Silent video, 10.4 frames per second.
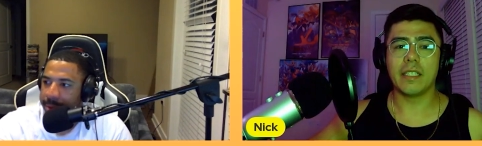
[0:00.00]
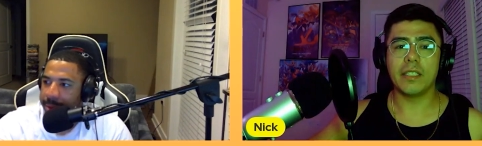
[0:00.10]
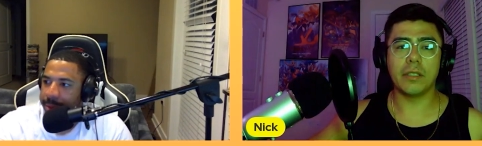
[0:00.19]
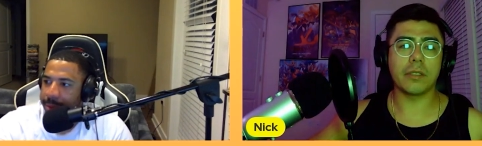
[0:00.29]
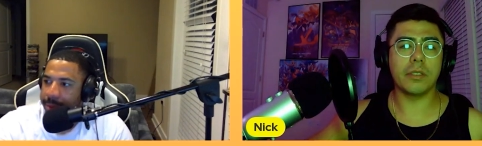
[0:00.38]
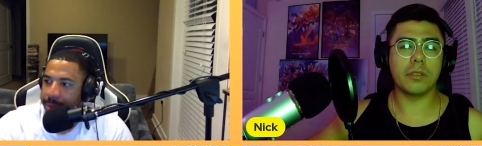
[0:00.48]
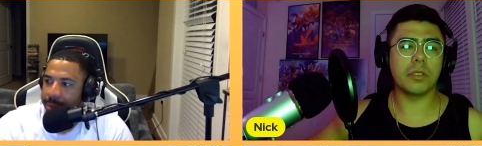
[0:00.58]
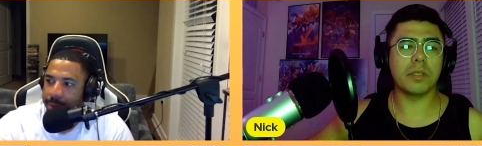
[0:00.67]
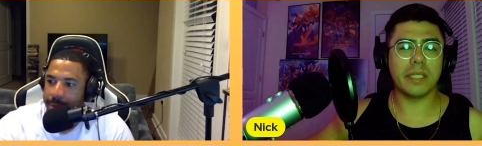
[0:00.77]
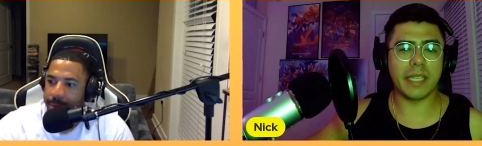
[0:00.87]
Speaker 1: you're
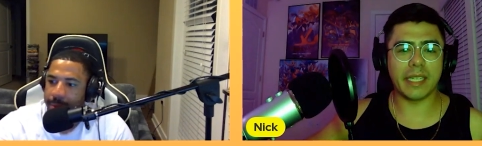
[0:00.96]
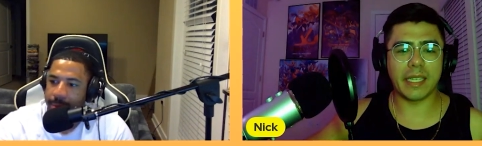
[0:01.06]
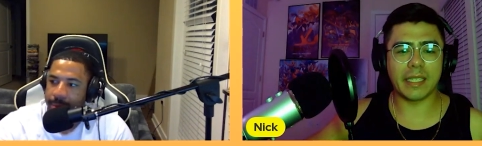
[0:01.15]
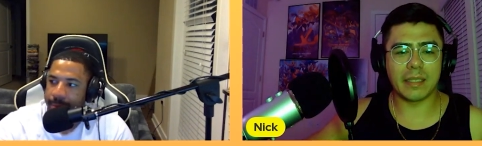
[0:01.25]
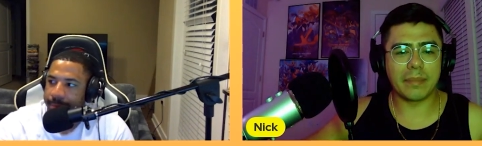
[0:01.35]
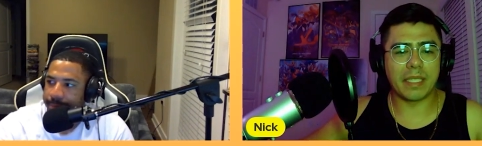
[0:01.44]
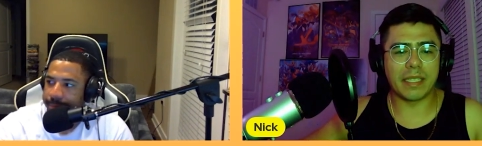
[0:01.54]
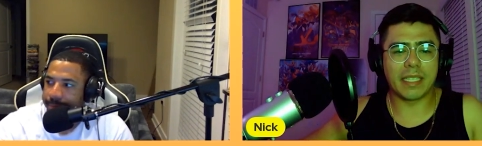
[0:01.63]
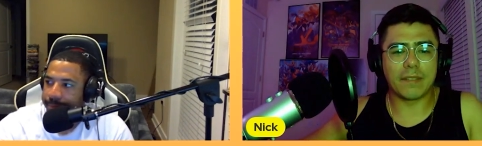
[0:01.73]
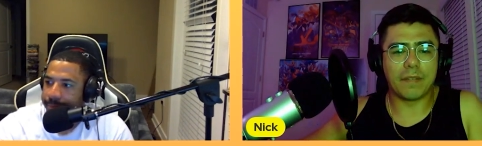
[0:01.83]
usually going to get something
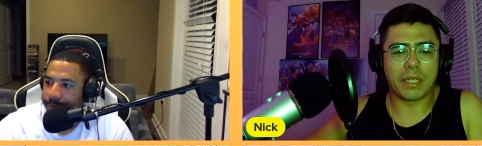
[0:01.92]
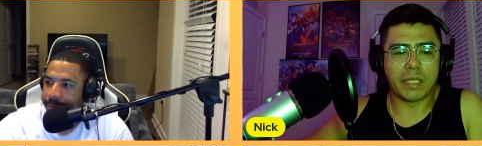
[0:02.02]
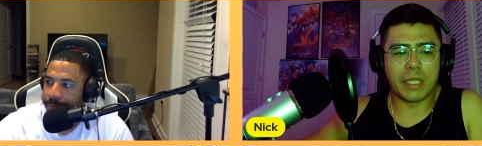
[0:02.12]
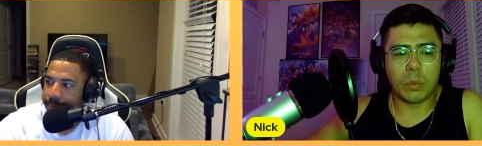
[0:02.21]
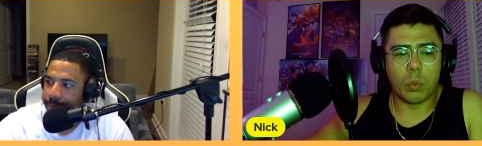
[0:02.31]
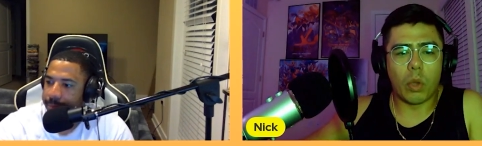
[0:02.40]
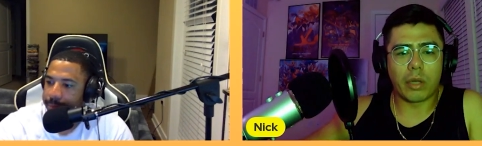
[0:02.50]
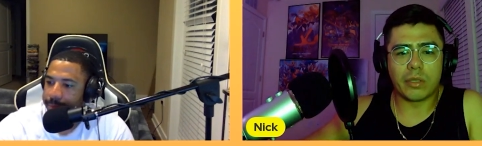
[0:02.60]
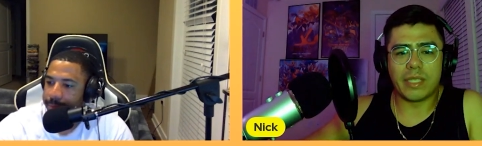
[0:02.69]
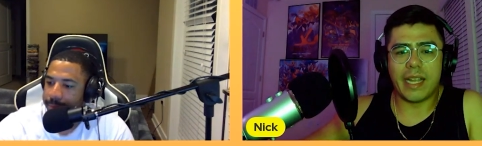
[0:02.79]
that's very
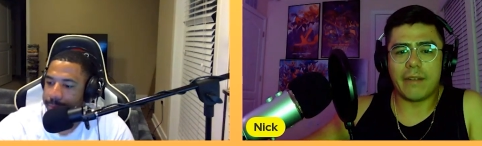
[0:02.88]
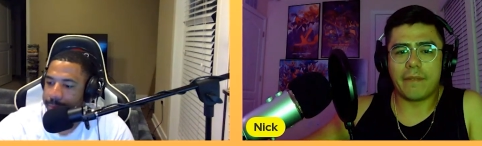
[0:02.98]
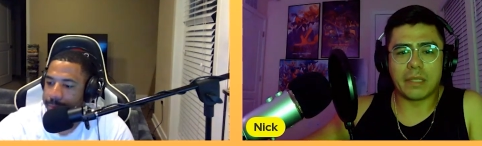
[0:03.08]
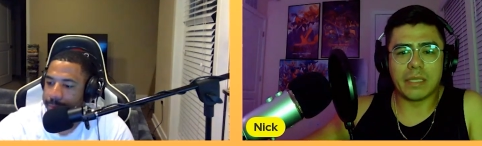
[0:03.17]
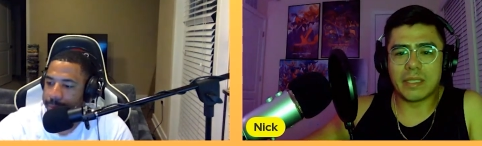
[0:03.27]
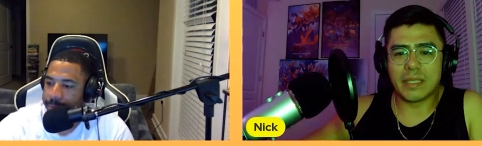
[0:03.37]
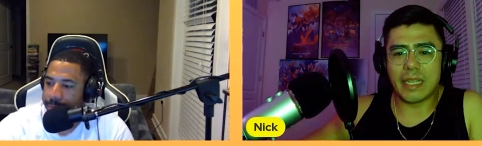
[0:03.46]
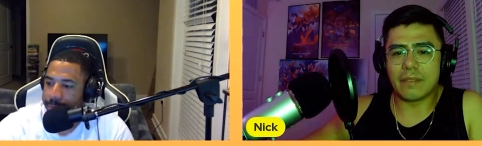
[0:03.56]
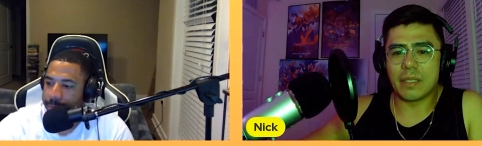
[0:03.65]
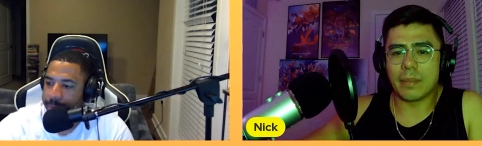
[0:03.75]
watered down, very
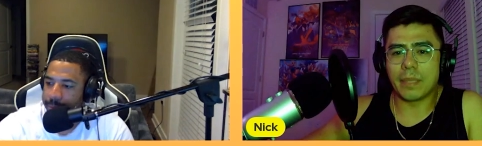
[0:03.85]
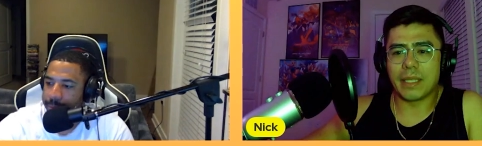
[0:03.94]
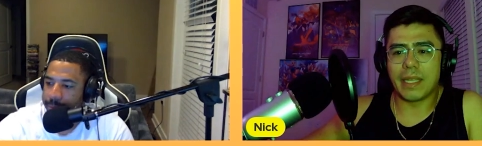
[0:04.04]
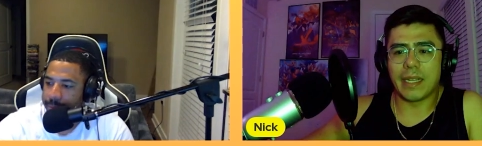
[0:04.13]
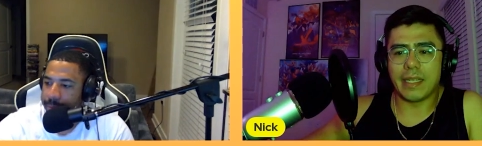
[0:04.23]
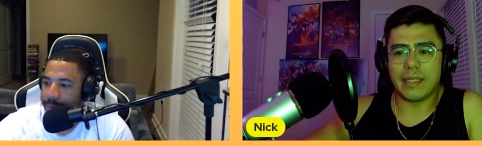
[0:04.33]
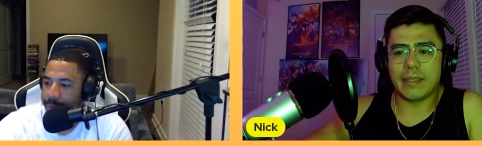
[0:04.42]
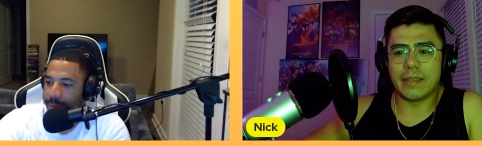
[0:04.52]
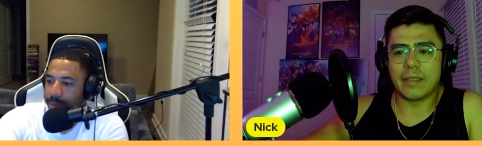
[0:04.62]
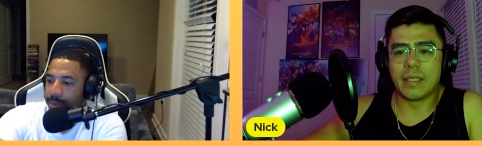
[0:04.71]
safe, something that
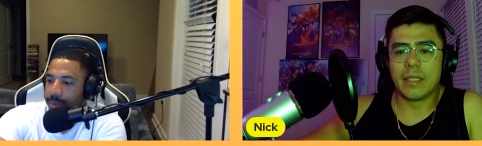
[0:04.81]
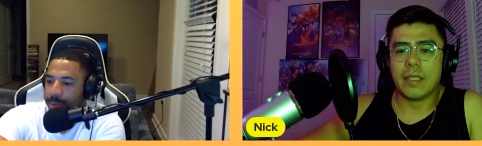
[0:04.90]
is